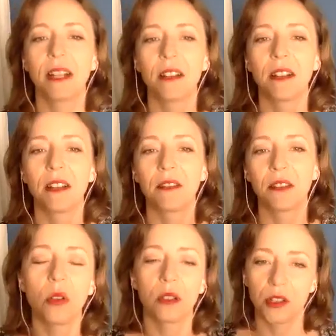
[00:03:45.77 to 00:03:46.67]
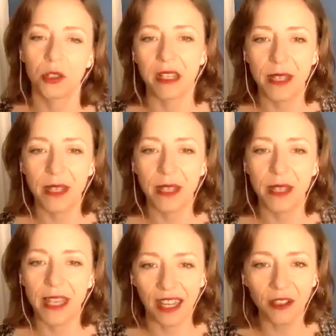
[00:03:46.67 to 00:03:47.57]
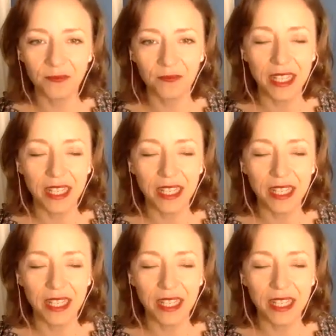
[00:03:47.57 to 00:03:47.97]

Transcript: around a goal or a dream we have now,